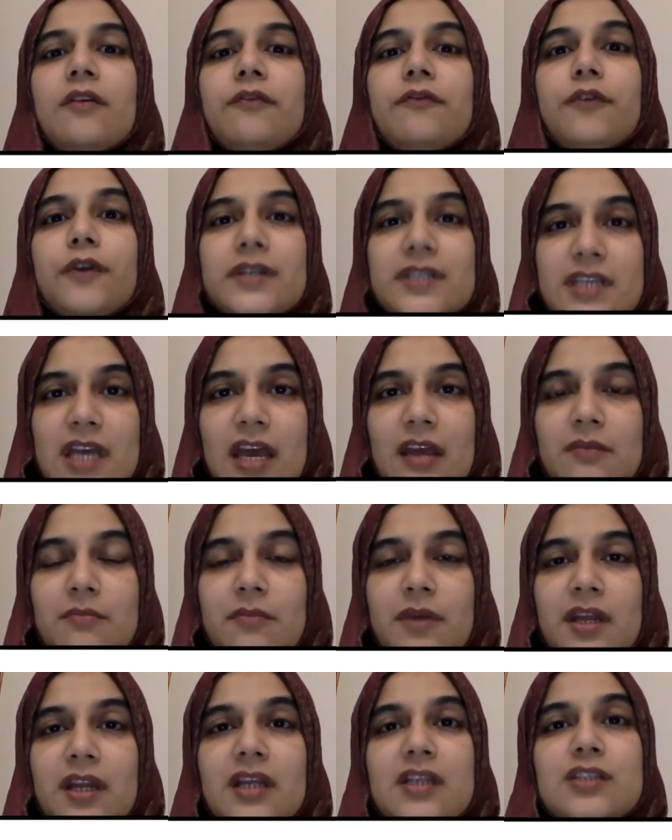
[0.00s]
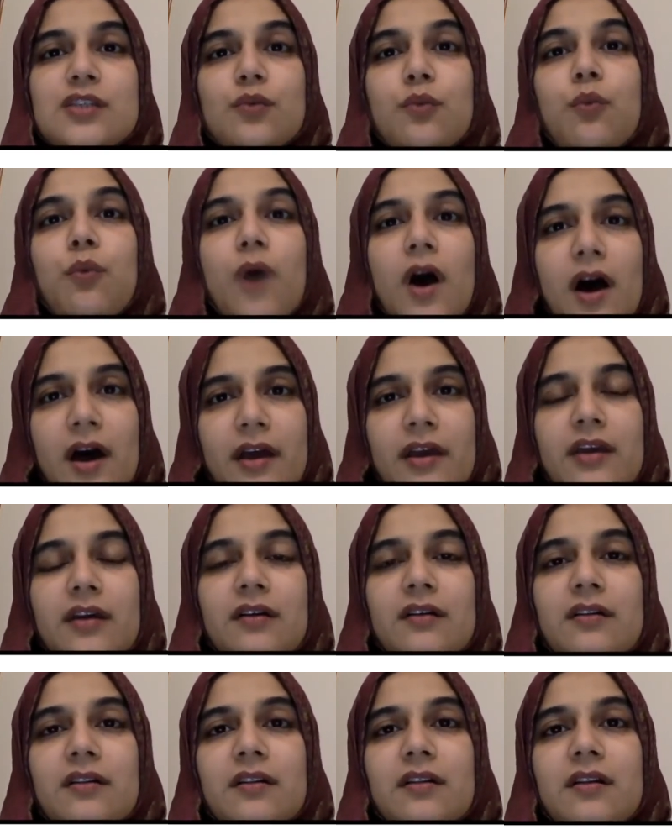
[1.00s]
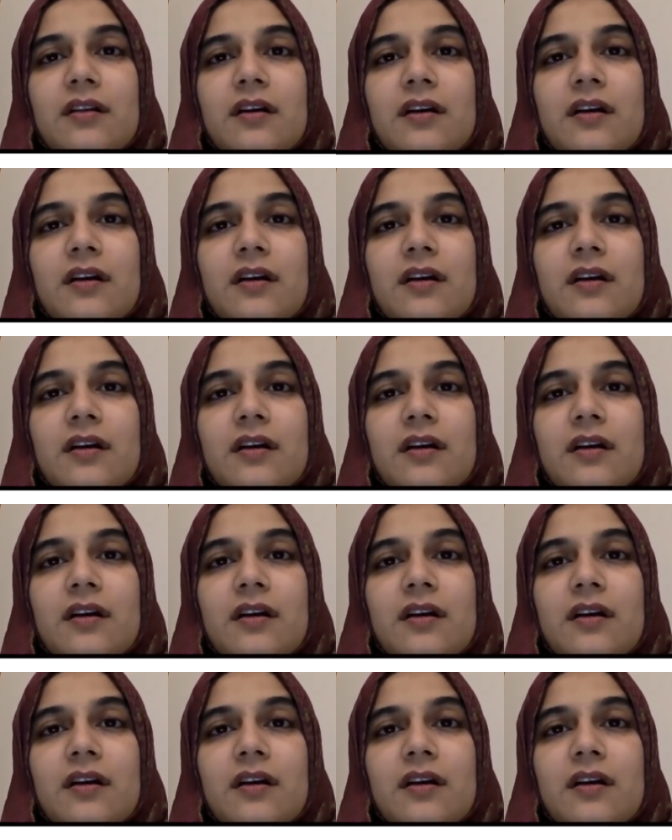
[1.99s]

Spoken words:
for 10 minutes while